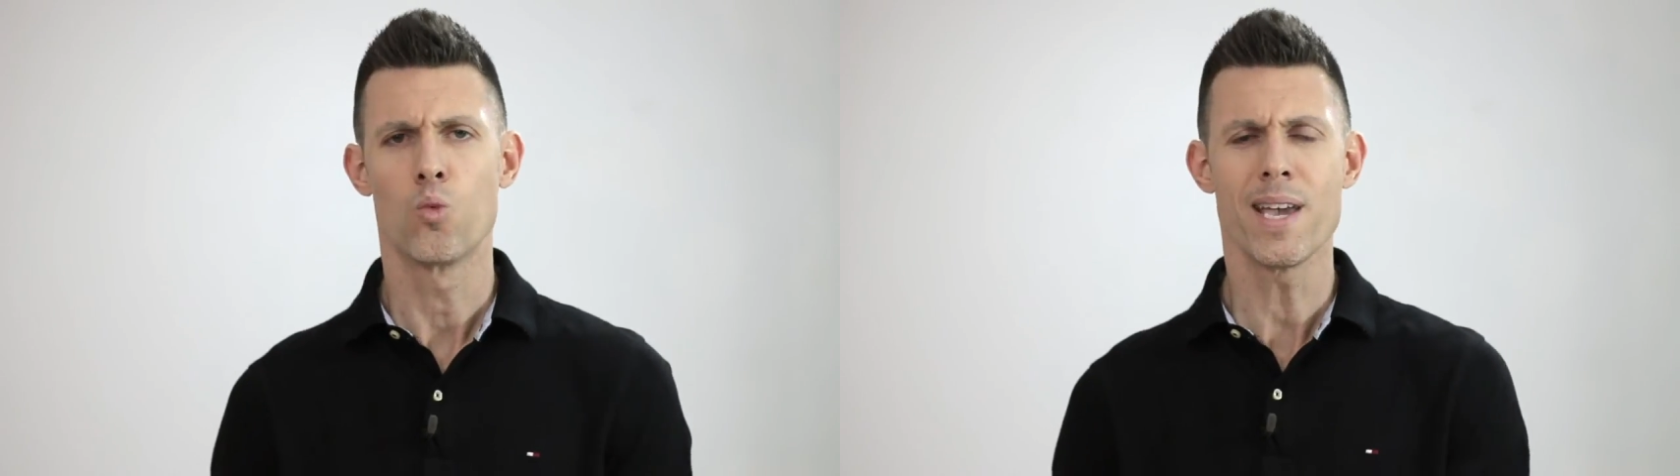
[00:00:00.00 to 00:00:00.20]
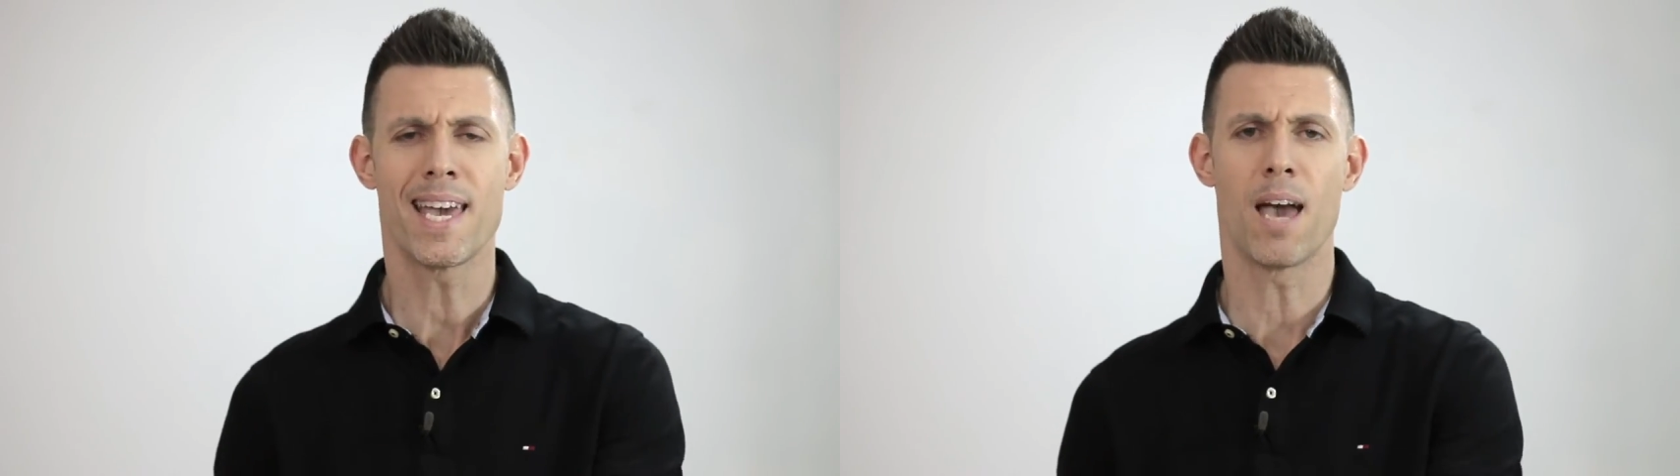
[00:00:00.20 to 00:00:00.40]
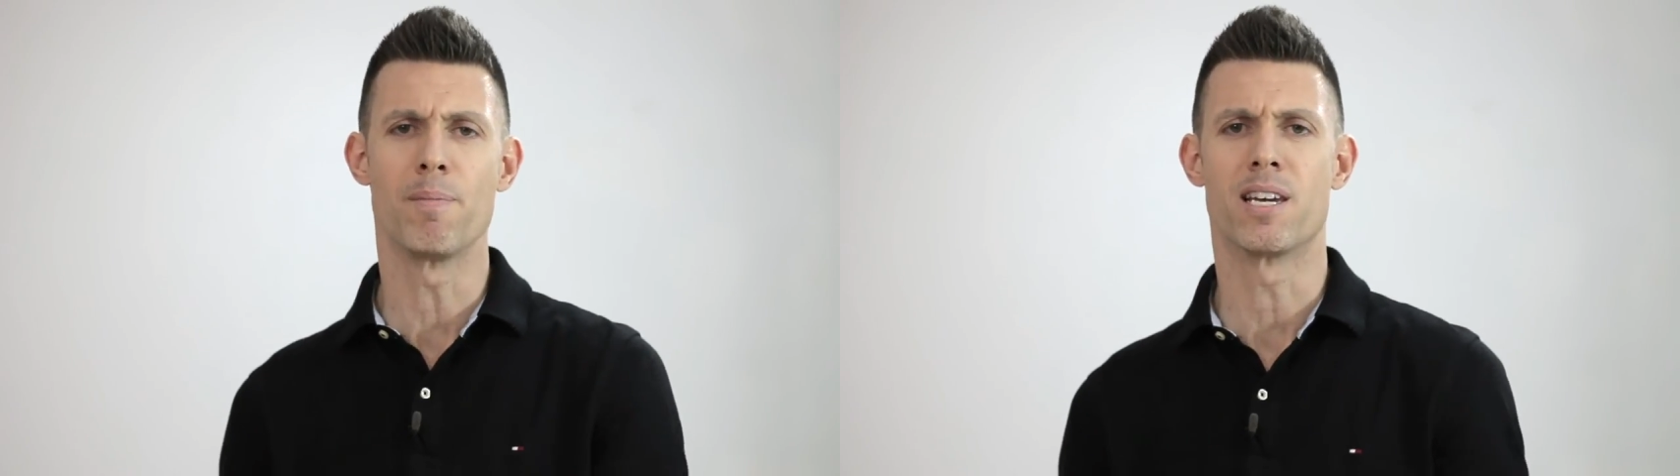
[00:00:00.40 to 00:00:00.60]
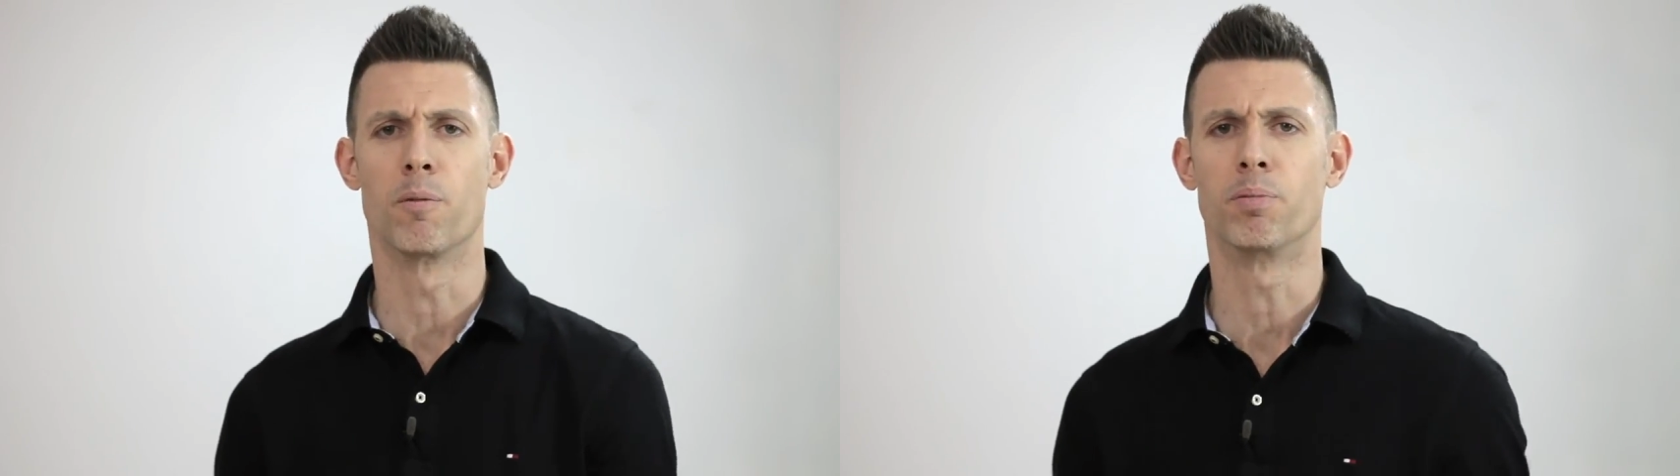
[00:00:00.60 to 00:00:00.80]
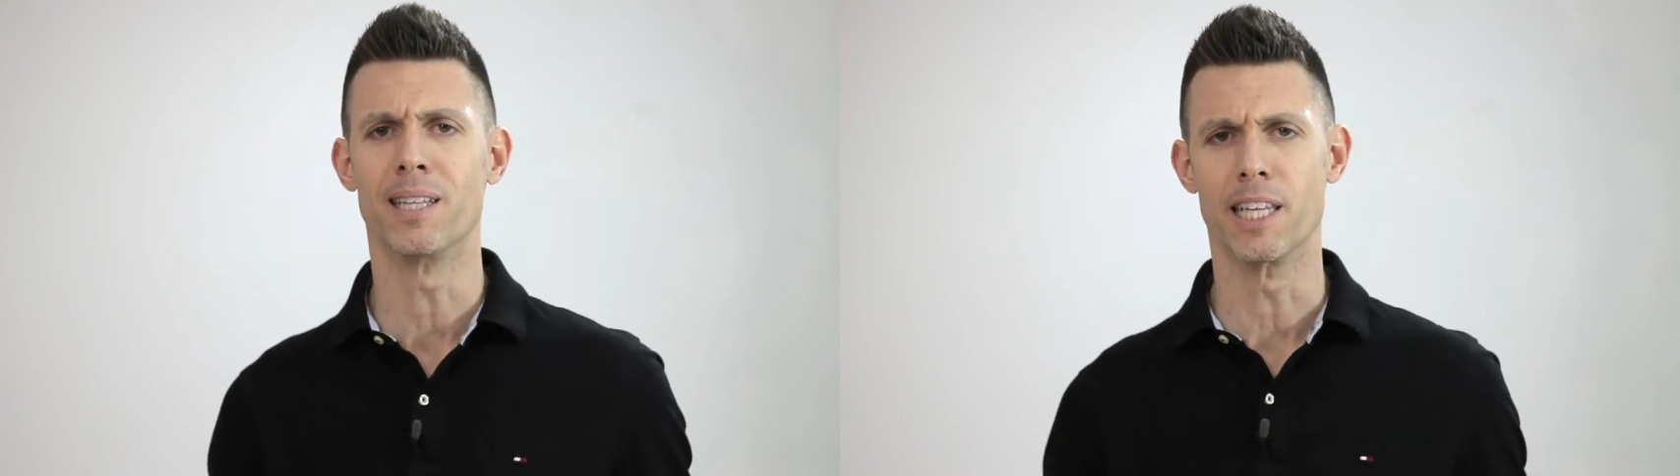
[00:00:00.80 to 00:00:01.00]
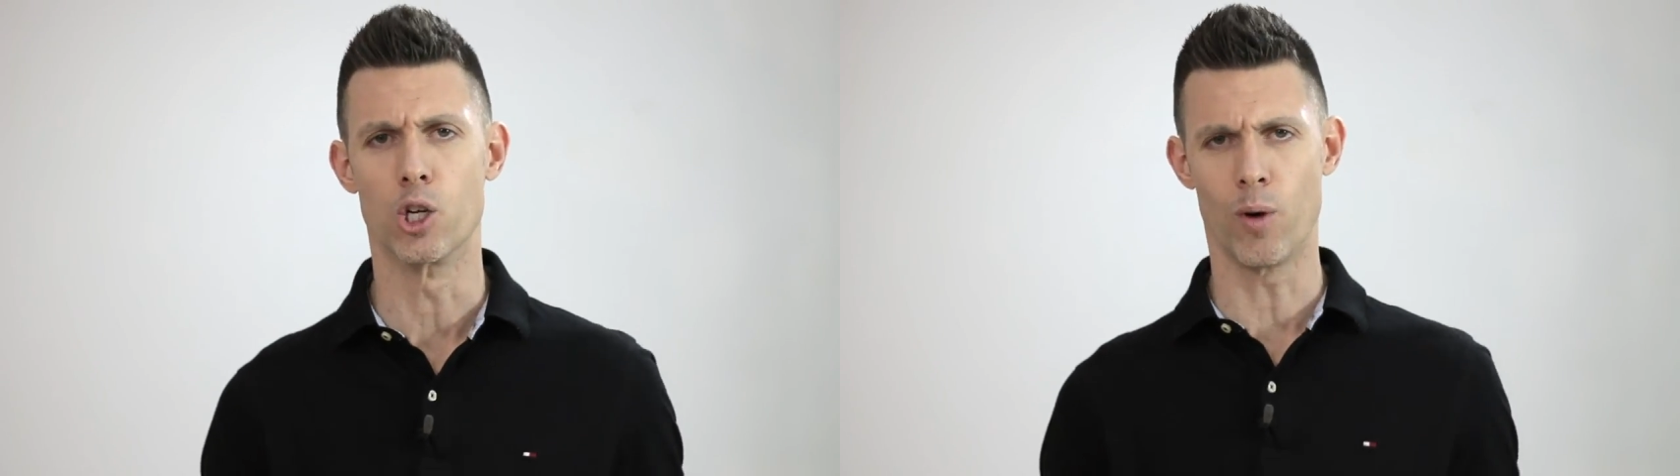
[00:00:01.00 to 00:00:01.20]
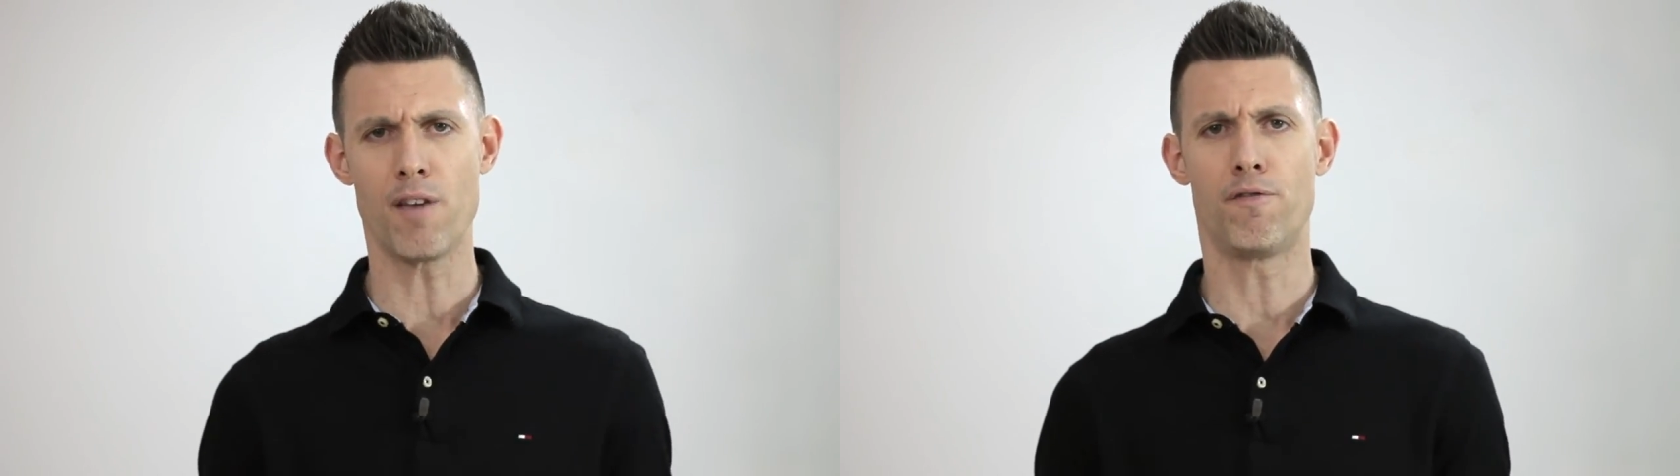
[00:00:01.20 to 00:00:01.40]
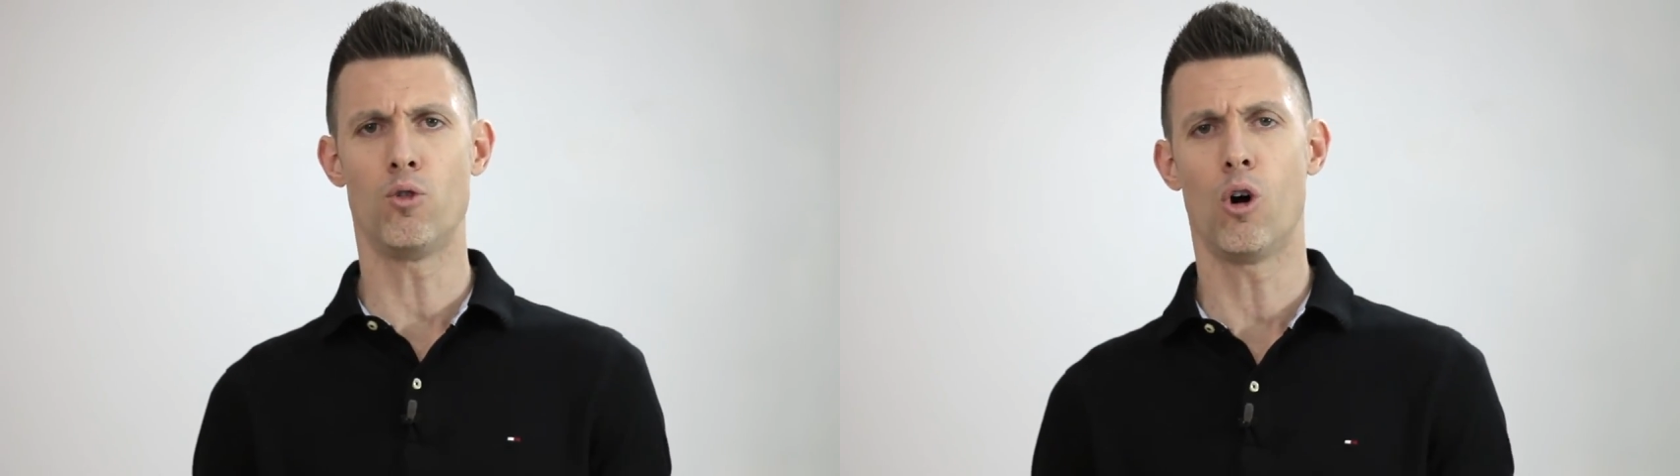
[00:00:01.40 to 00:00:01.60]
we can't be completely grateful